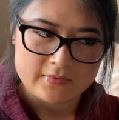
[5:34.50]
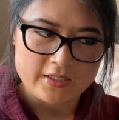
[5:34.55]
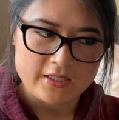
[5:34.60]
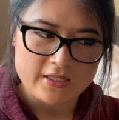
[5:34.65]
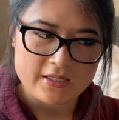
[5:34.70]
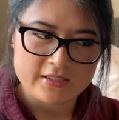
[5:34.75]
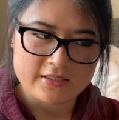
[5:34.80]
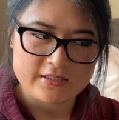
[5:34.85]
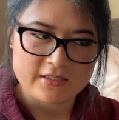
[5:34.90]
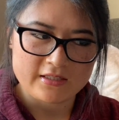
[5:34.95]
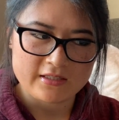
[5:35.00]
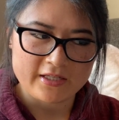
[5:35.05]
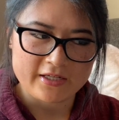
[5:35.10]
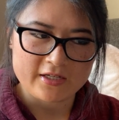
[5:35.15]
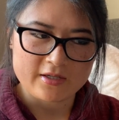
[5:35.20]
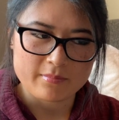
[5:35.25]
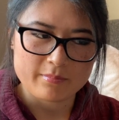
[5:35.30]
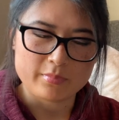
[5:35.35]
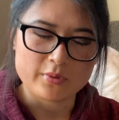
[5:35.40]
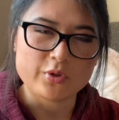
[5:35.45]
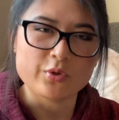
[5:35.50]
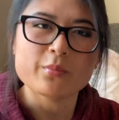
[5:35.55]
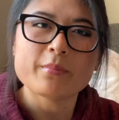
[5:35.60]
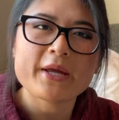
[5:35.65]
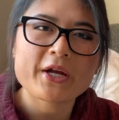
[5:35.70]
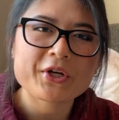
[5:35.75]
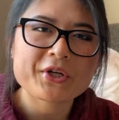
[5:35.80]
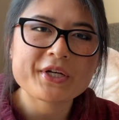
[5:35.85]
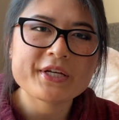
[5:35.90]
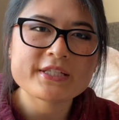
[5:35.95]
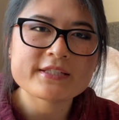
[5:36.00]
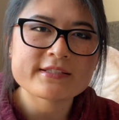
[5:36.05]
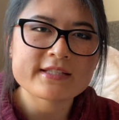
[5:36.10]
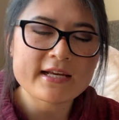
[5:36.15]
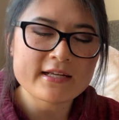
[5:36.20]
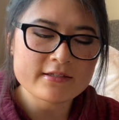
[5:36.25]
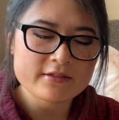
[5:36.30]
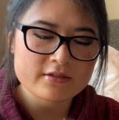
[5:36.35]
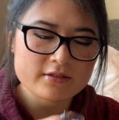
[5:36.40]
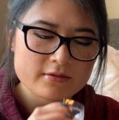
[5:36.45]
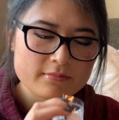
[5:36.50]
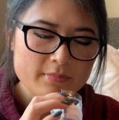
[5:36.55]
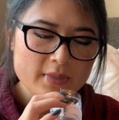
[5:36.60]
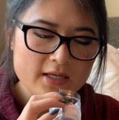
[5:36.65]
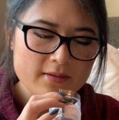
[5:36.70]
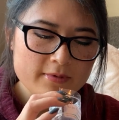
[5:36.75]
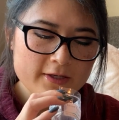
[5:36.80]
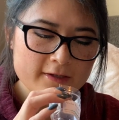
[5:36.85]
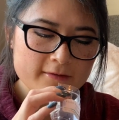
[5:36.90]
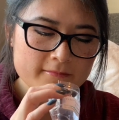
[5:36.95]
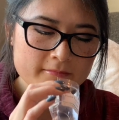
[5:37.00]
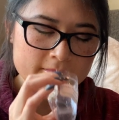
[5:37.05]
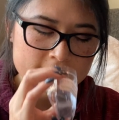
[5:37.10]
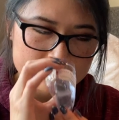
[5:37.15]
Is it like a blueberry scent, maybe?